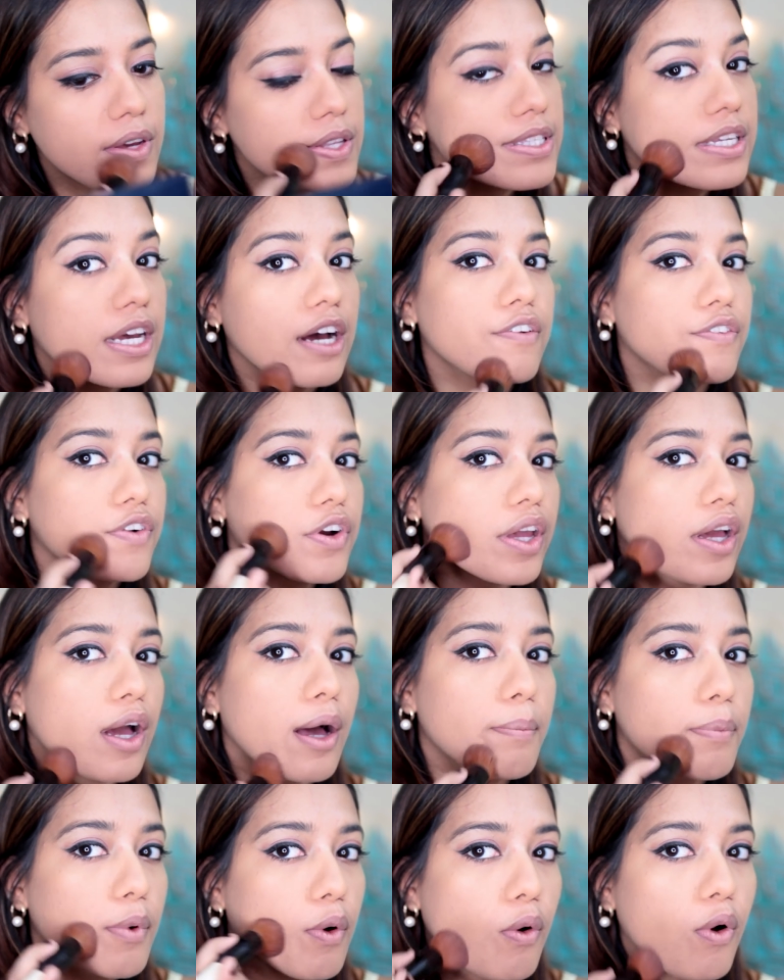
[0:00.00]
It's covering
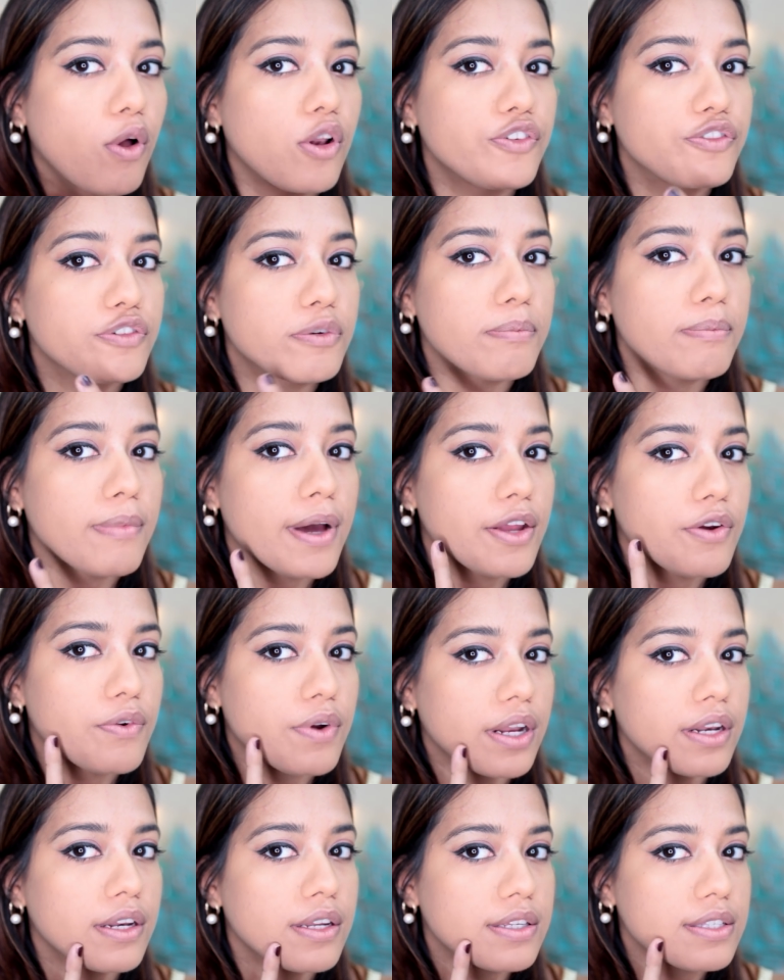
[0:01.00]
up all of my
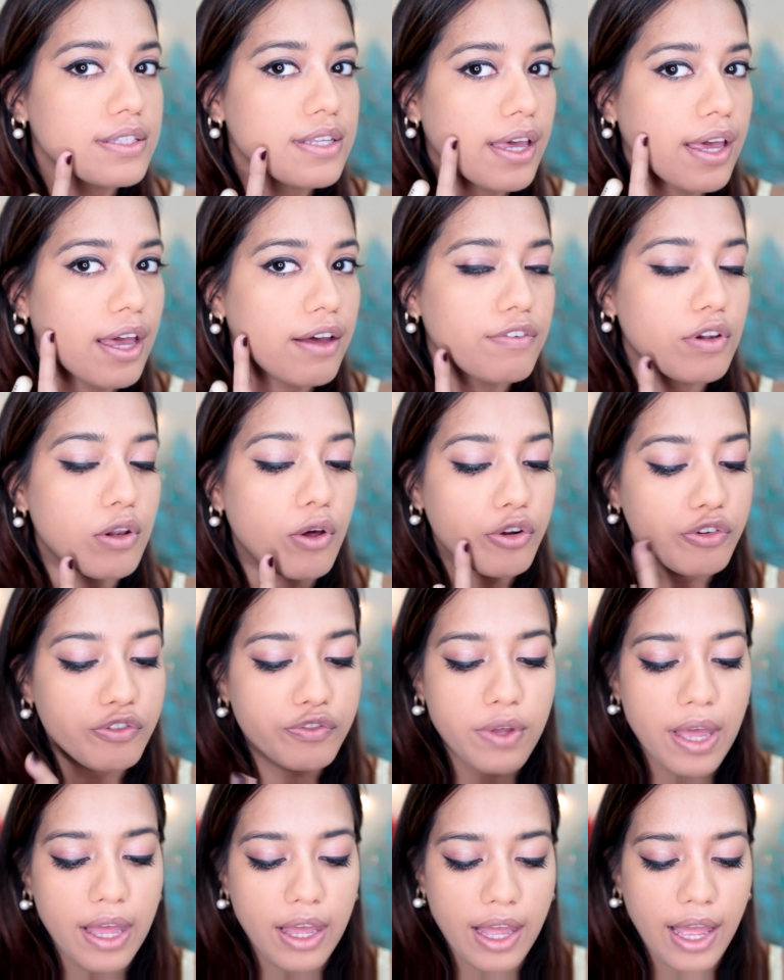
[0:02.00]
redness. I have a lot
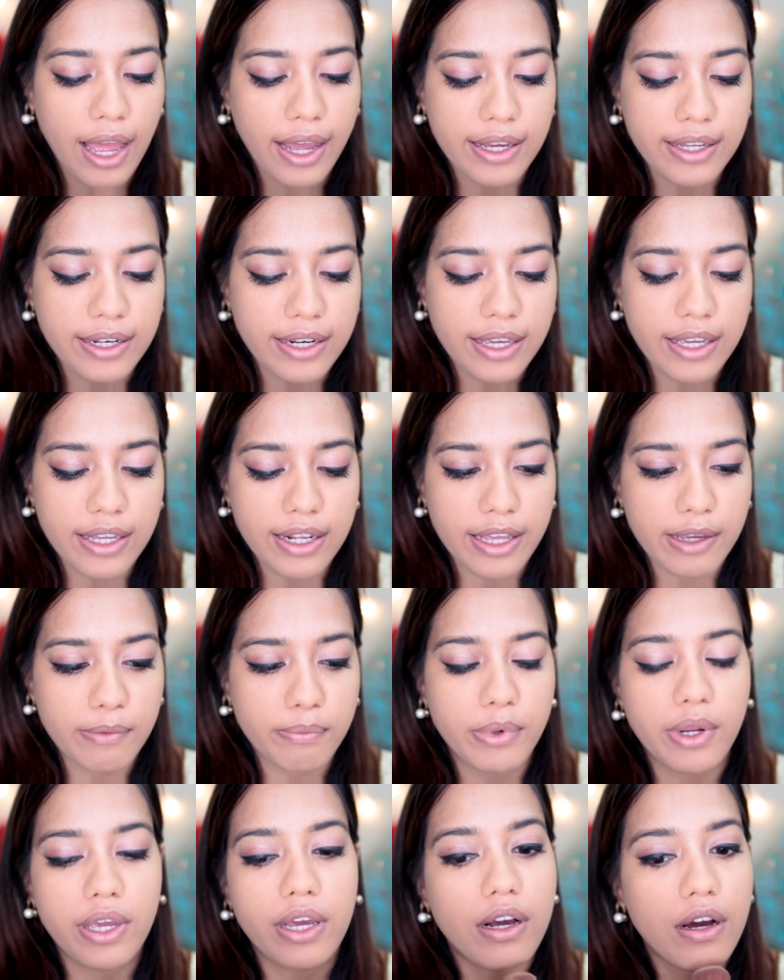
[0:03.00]
of acne,
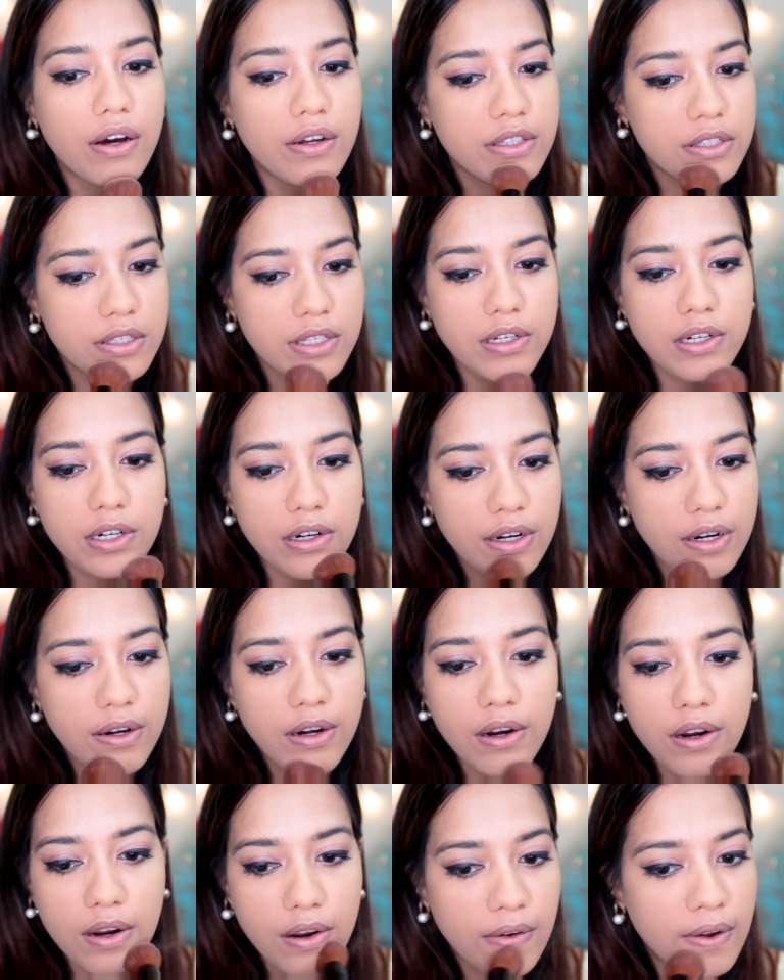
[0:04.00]
like breakouts here,
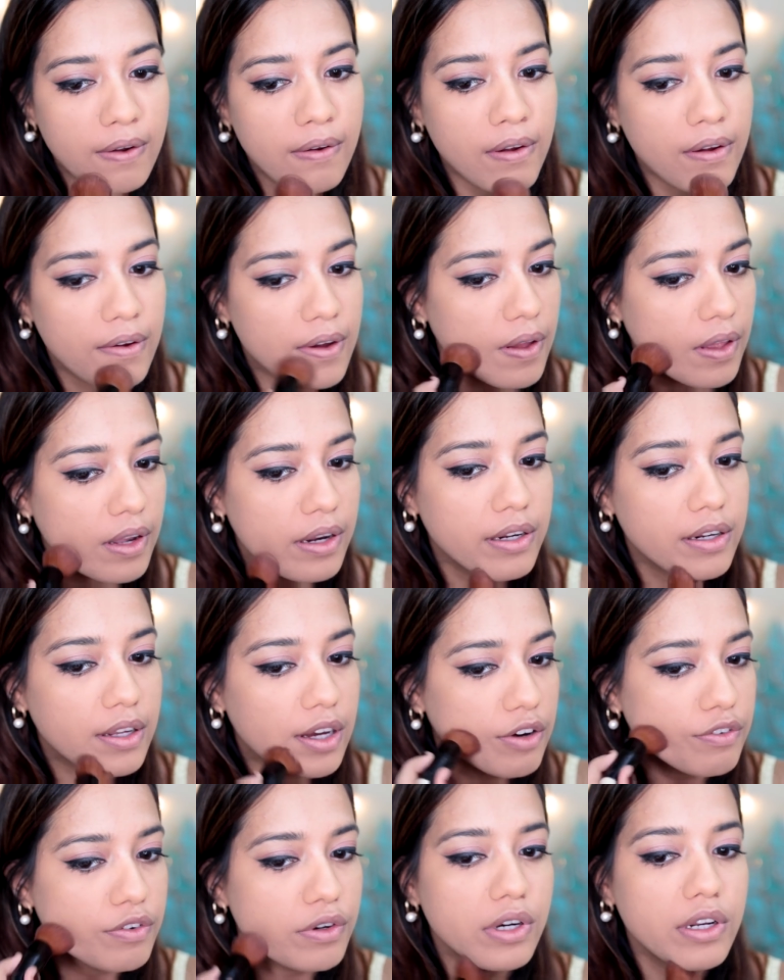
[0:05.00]
and
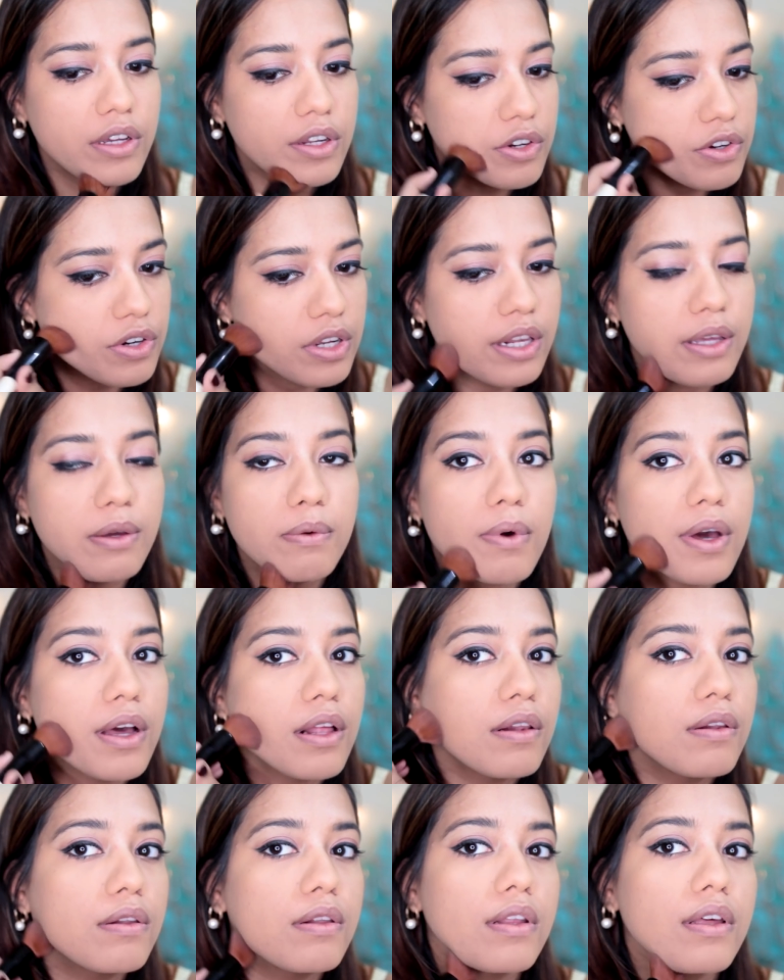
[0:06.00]
covered it really
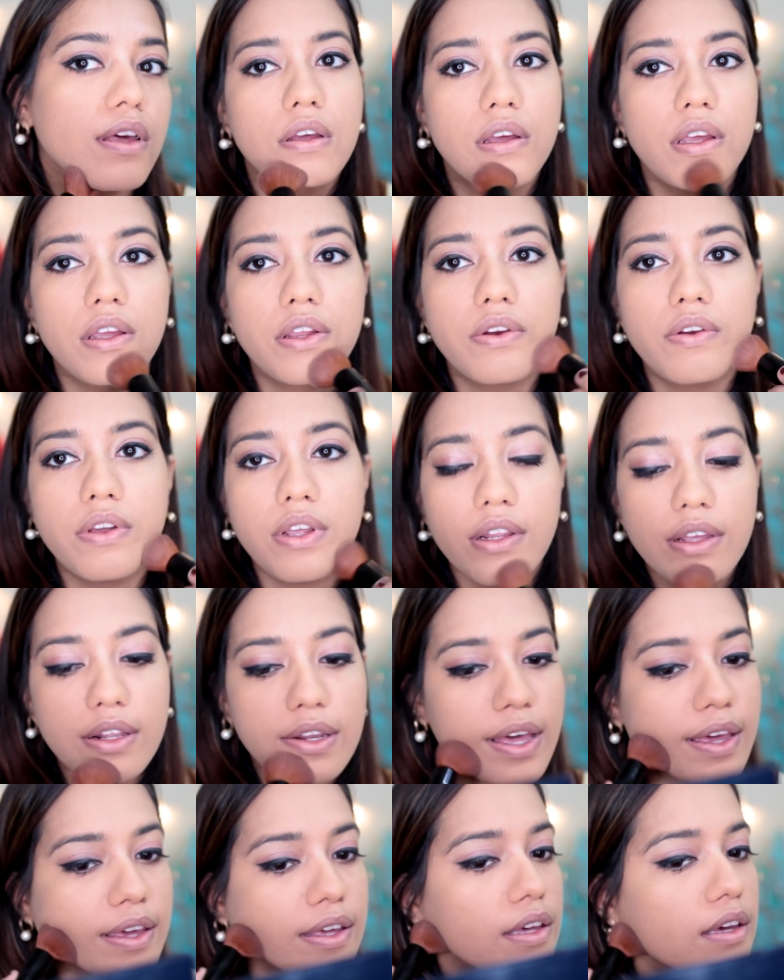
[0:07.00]
well. Really
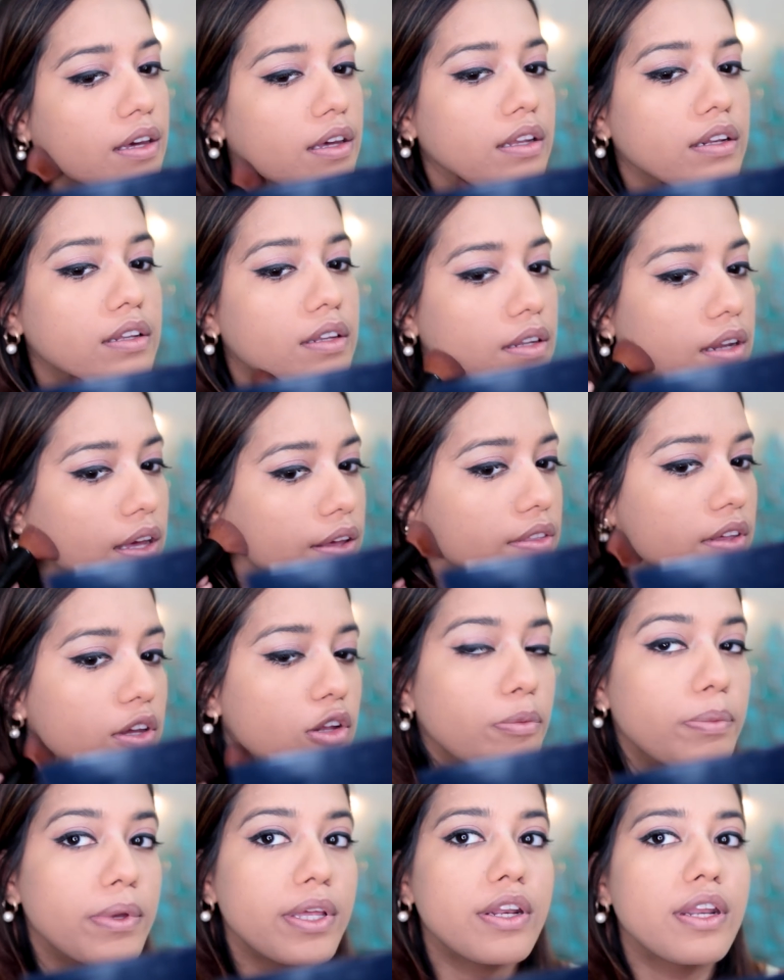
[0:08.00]
like it. I think
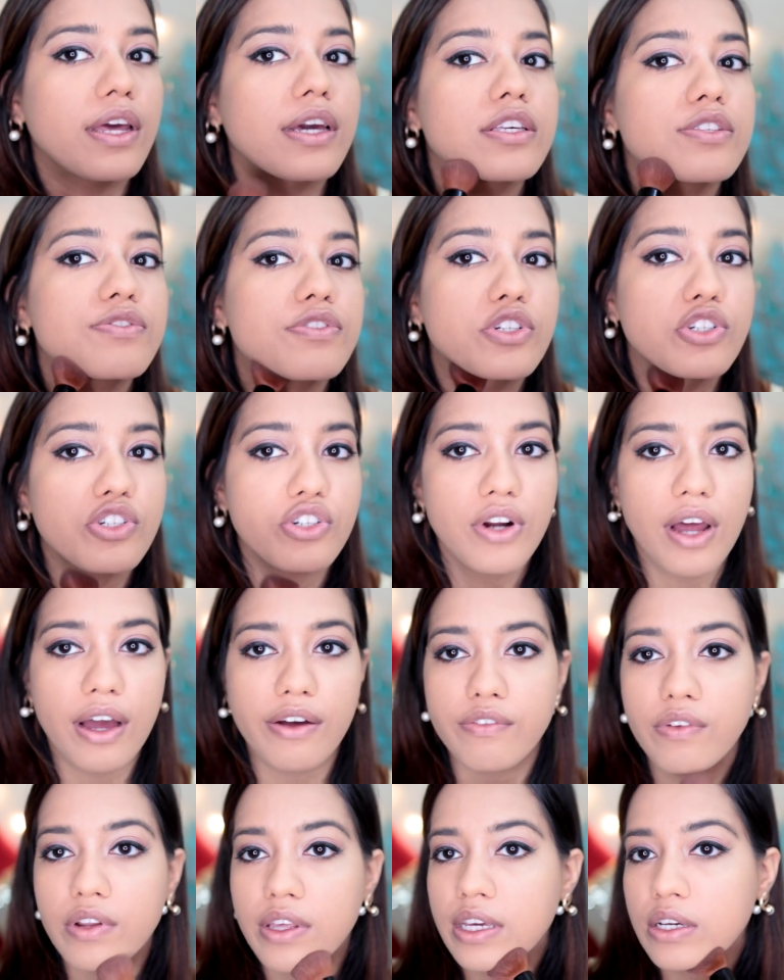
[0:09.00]
it'd be nice for
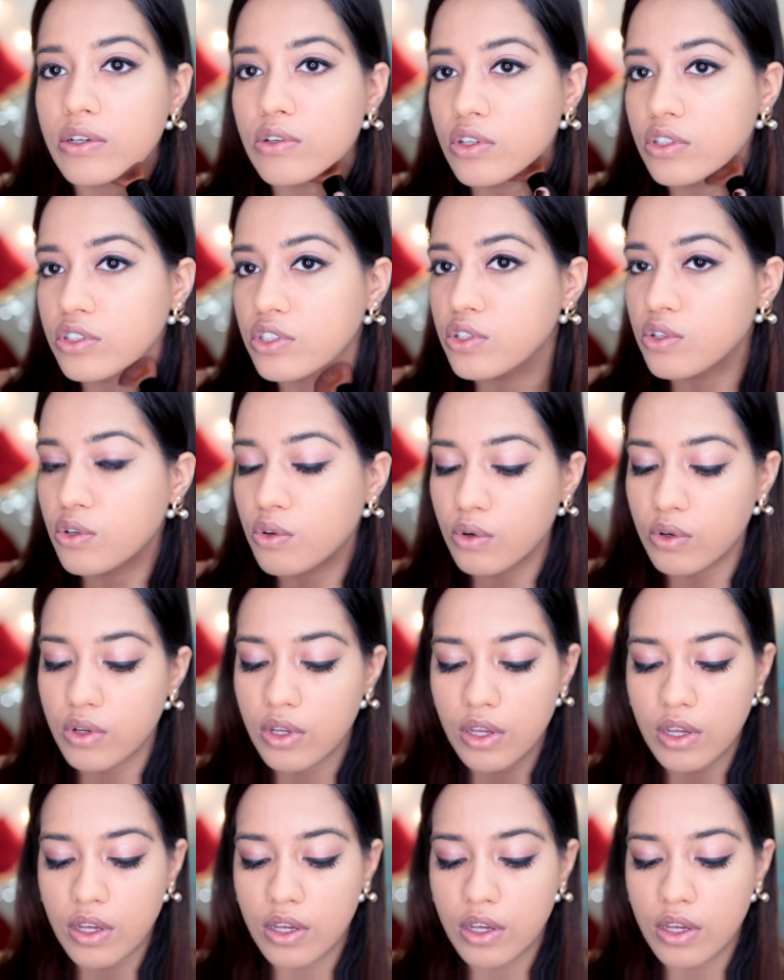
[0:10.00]
traveling also.